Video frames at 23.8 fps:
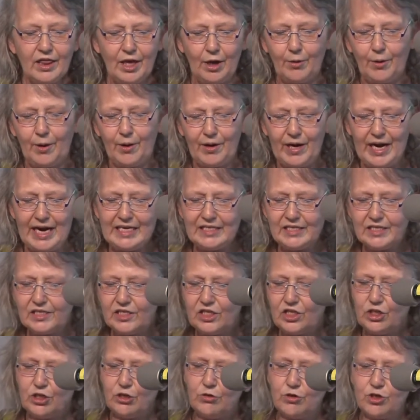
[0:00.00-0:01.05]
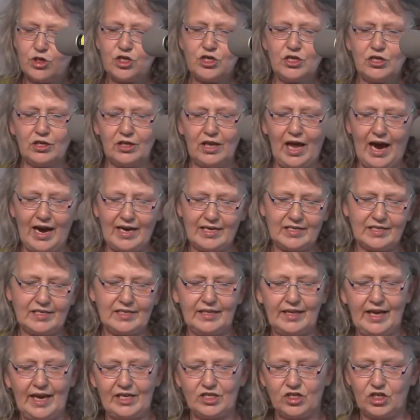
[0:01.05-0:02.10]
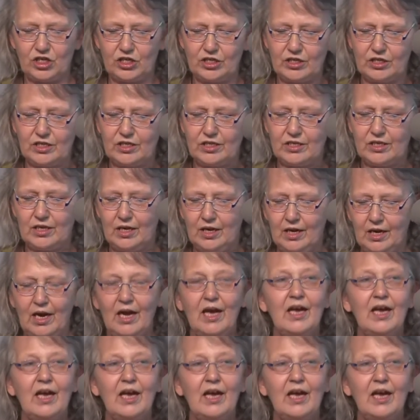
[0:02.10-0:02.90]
There are institutionalized legends.